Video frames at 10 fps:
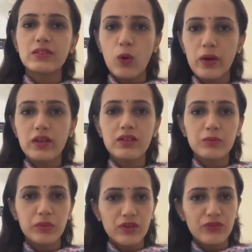not
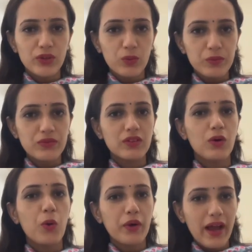perfumes
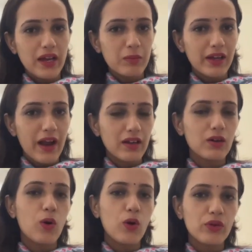or animal
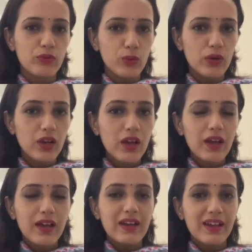dander or wool,
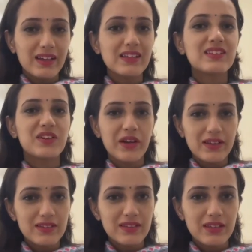it is
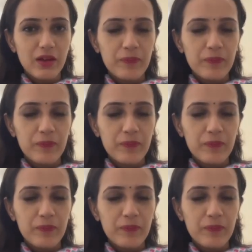stress.